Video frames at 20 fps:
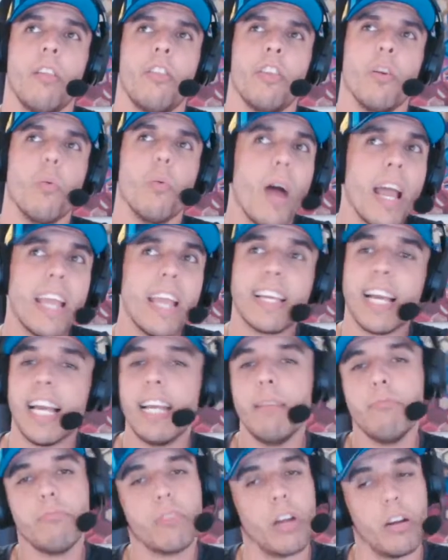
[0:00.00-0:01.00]
away
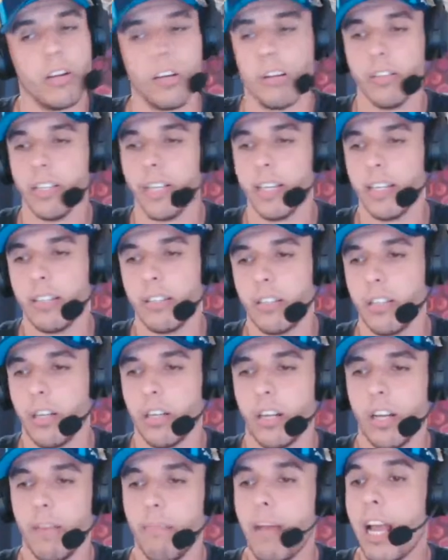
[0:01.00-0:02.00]
game, don't know yet. Don't
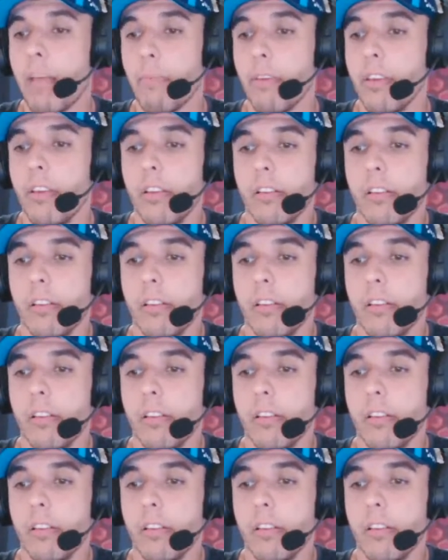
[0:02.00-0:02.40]
know. Maybe.